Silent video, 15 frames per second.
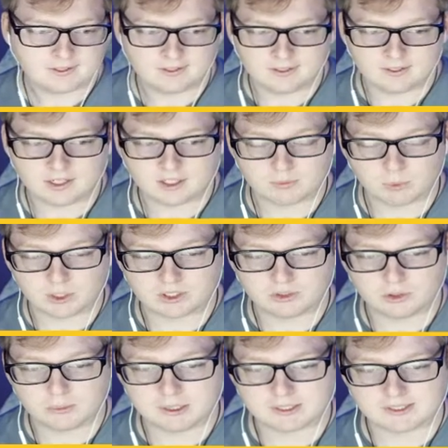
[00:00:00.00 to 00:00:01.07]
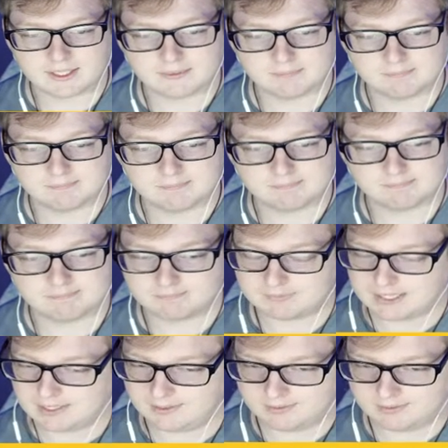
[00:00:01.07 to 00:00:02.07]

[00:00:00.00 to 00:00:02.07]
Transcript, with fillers: Nothing more I can do about that. Wait.